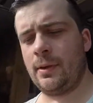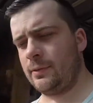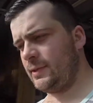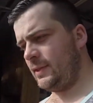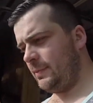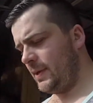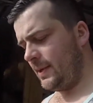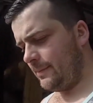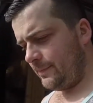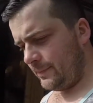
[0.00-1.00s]
I'll just nip it
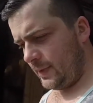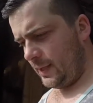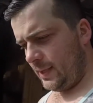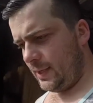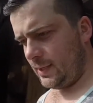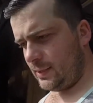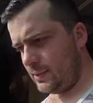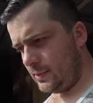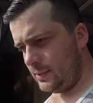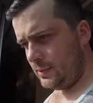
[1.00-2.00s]
up and
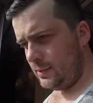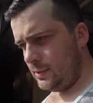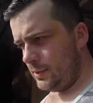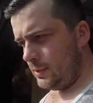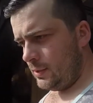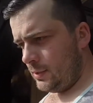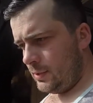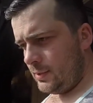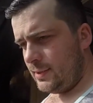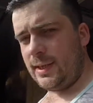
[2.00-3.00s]

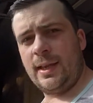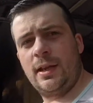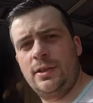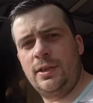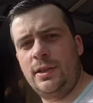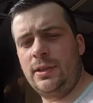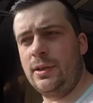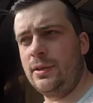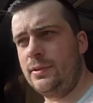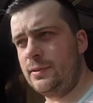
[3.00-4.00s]
see how she
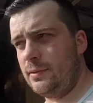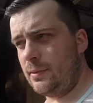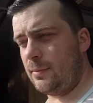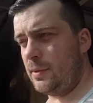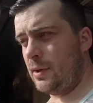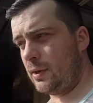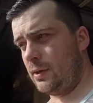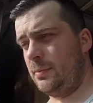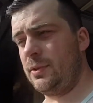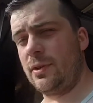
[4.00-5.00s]
goes. I'm not
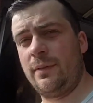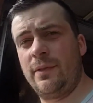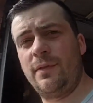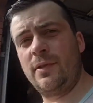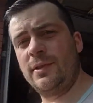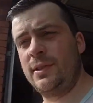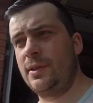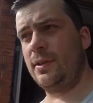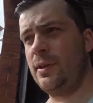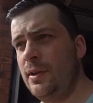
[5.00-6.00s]
going to be driving the Forest though,